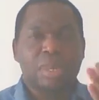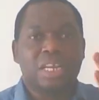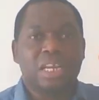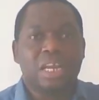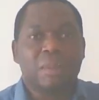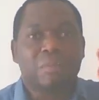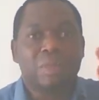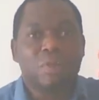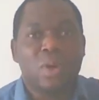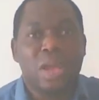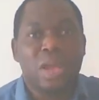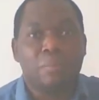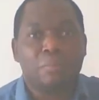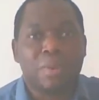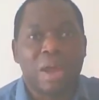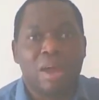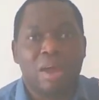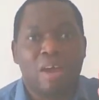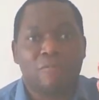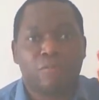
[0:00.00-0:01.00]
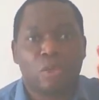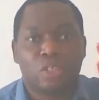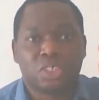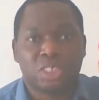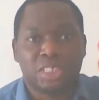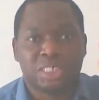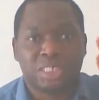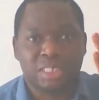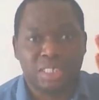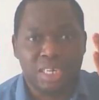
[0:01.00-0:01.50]
PDP were in power for
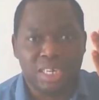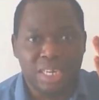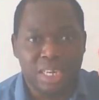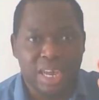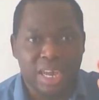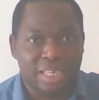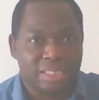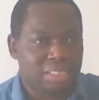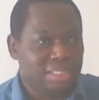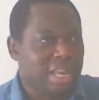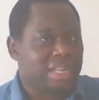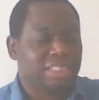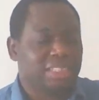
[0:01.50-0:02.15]
16 years,